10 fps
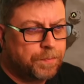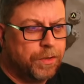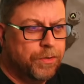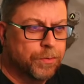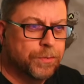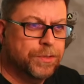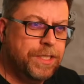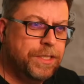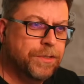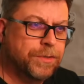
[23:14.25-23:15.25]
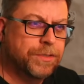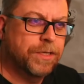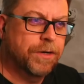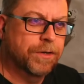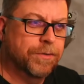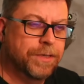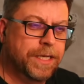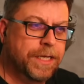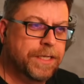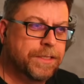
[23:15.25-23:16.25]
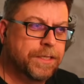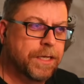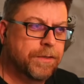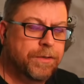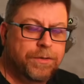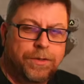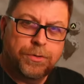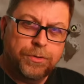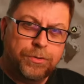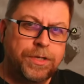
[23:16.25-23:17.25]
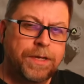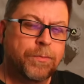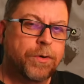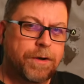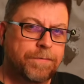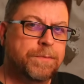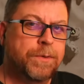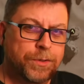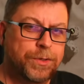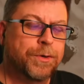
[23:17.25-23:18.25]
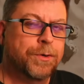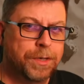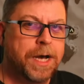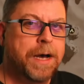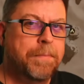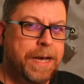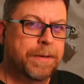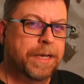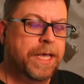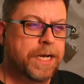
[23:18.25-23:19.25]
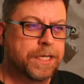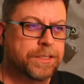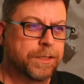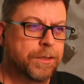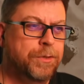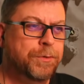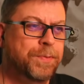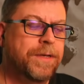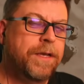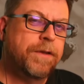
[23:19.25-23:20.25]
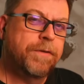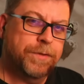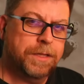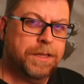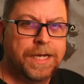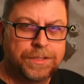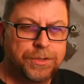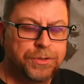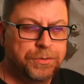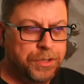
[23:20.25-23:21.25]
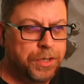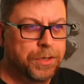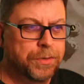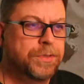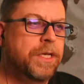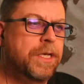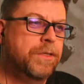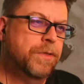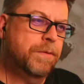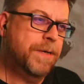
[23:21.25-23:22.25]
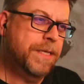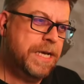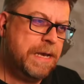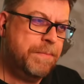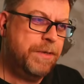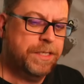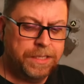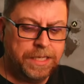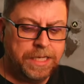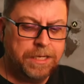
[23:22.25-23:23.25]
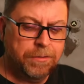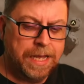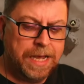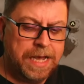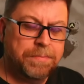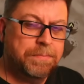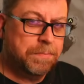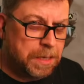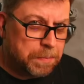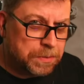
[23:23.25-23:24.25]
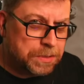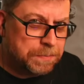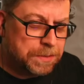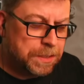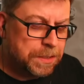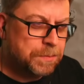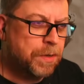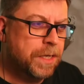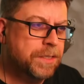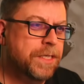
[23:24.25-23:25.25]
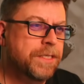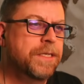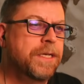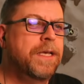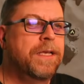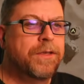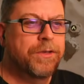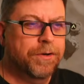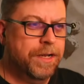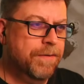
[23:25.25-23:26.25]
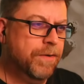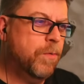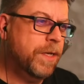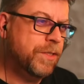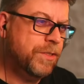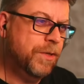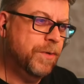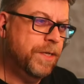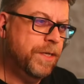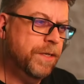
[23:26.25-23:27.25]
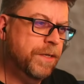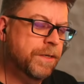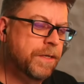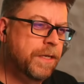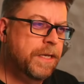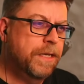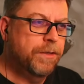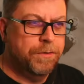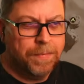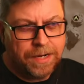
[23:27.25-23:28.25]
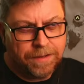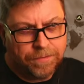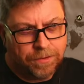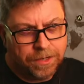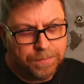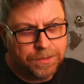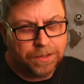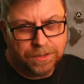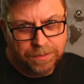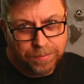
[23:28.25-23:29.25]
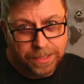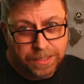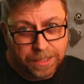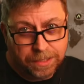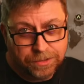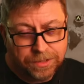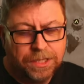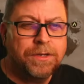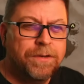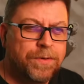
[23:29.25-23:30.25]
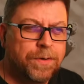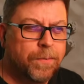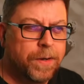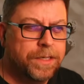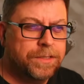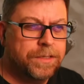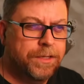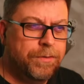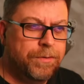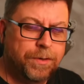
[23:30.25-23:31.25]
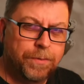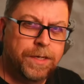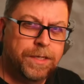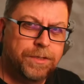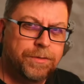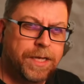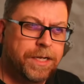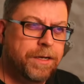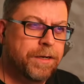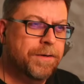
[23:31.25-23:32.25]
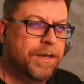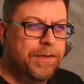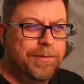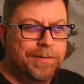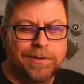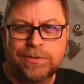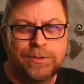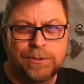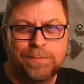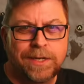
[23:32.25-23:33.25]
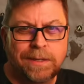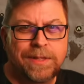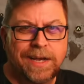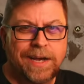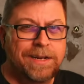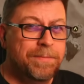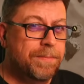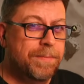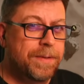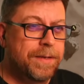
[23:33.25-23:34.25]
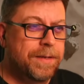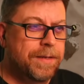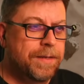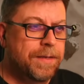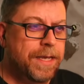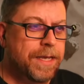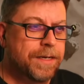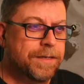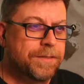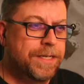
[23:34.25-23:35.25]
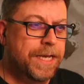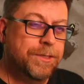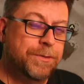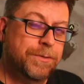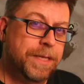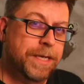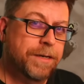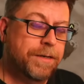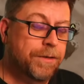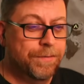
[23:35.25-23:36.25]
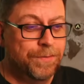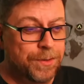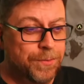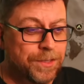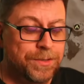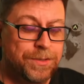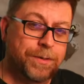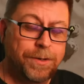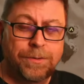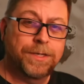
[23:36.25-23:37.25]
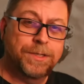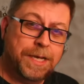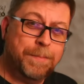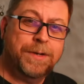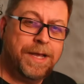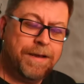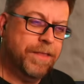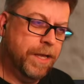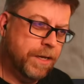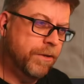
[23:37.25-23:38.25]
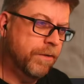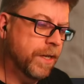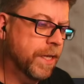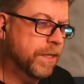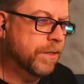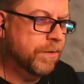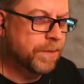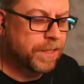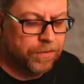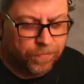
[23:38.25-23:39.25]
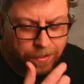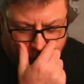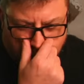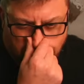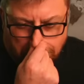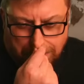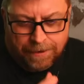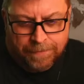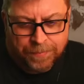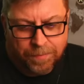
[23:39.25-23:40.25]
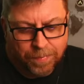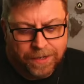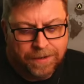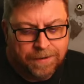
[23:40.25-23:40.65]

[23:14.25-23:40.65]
your skills are going to get, you know, you should get more comfortable with your own combat mechanics and loop for the class that you chose, so that by the time you get to the Eco Lab, a couple steps into this process, you're going to have a quest to go in here. You might have gone up and talked to the Planetologist. He'll give you a quest, and you can go in and do that here. You could also just pick up the item and take it to him later. He'll give you the quest, and you go, oh, I just happen to have that, and you can hand it to him, and that's fine too. But